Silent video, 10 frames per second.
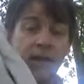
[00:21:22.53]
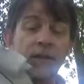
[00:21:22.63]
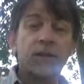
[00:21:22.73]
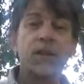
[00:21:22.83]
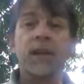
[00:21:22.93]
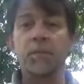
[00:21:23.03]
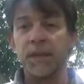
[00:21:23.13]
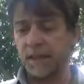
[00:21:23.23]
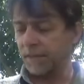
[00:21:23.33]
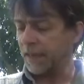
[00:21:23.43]
There's a
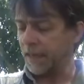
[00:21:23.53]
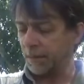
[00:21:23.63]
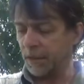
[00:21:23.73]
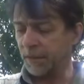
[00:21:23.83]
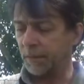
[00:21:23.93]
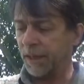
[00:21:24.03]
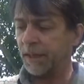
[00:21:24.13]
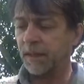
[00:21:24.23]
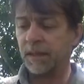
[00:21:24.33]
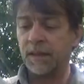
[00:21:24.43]
couple every day, believe me.
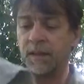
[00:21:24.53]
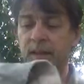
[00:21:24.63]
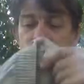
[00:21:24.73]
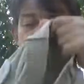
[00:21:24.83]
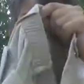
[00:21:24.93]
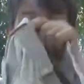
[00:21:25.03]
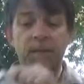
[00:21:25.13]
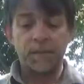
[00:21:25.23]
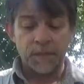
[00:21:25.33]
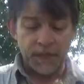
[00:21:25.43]

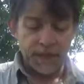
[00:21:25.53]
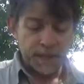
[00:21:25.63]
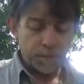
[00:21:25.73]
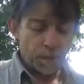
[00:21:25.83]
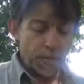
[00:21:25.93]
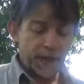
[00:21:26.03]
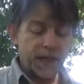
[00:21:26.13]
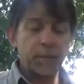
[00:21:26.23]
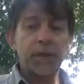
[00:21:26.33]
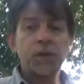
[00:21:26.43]
Okay, I
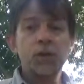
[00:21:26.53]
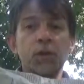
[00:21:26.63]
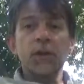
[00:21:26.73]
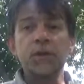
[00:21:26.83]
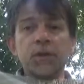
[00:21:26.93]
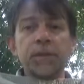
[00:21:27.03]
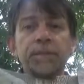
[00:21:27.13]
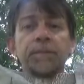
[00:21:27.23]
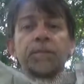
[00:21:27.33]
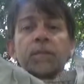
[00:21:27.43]
got a pair of shorts
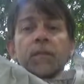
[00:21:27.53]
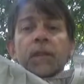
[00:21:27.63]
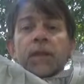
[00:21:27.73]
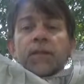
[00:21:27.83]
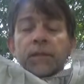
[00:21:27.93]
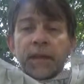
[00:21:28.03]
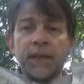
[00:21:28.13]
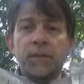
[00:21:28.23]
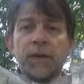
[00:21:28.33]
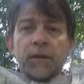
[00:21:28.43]
to
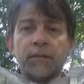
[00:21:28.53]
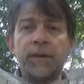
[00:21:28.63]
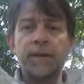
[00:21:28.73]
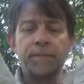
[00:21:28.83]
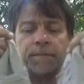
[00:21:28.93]
match my outfit.